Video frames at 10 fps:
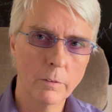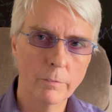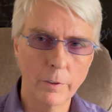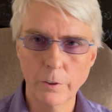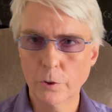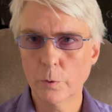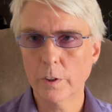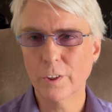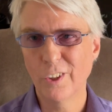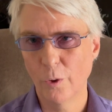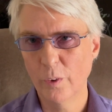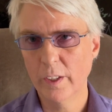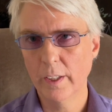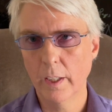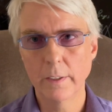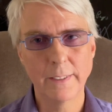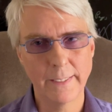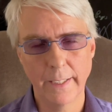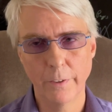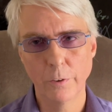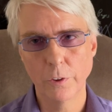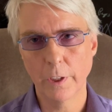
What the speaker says: very strict coding standards